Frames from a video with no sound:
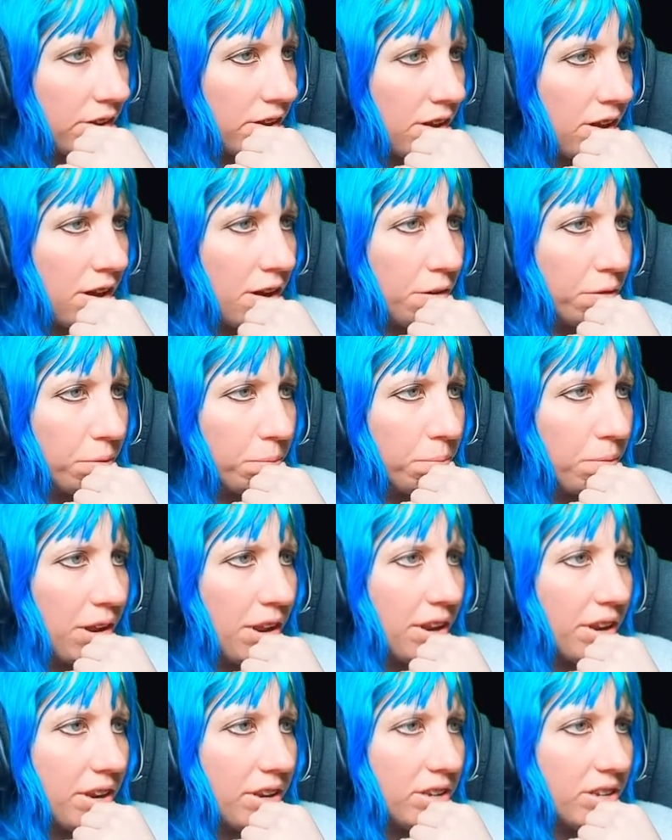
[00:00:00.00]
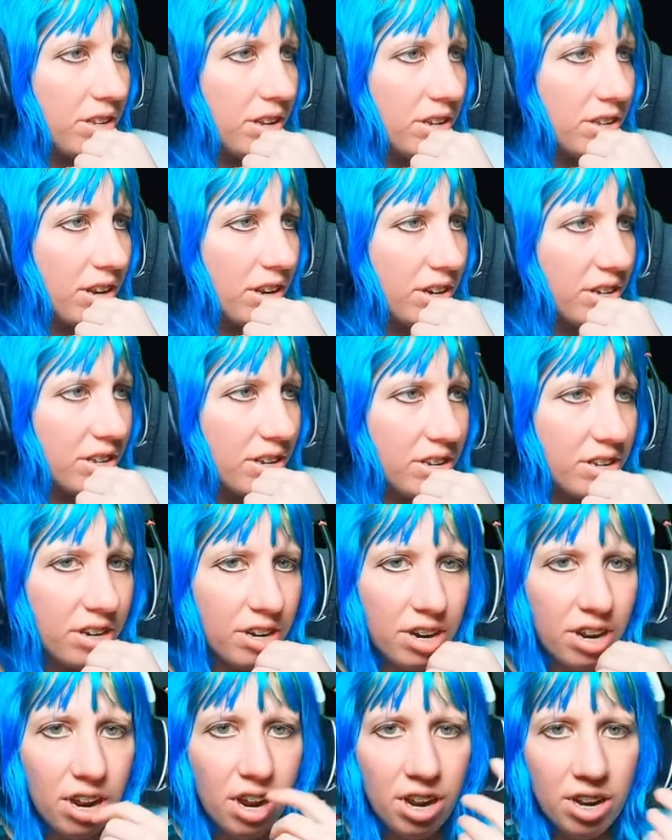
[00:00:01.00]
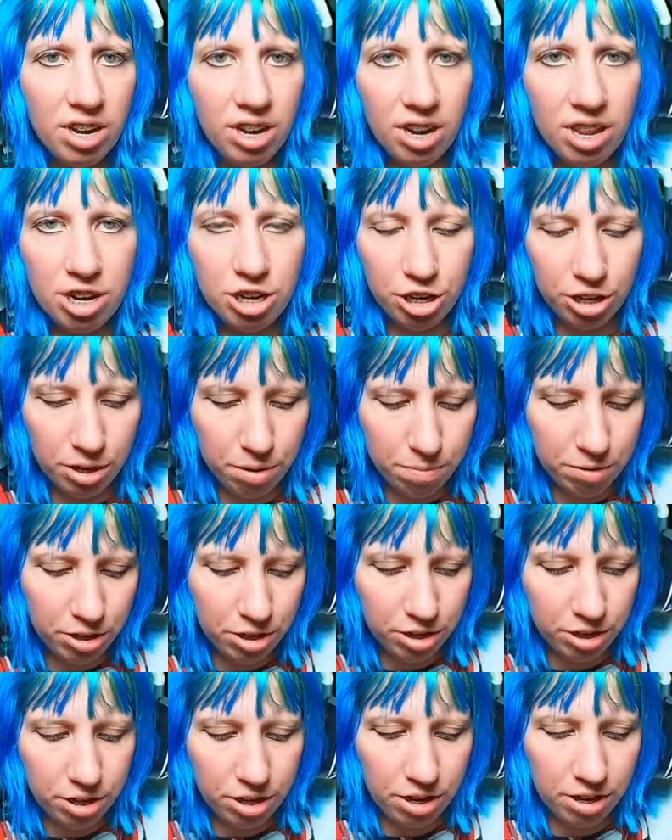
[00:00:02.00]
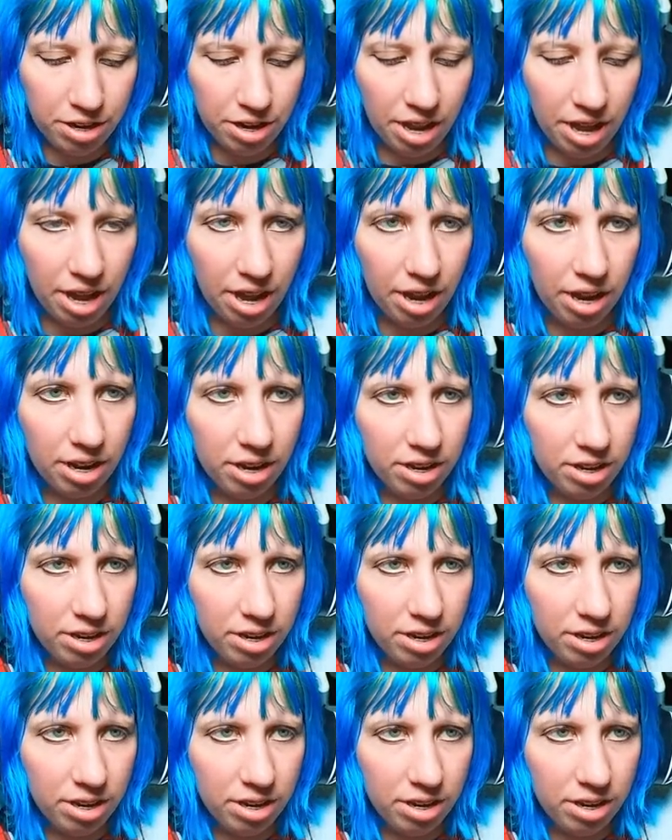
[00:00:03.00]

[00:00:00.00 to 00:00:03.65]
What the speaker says: Oh wait, it says access denied. I literally was just on that.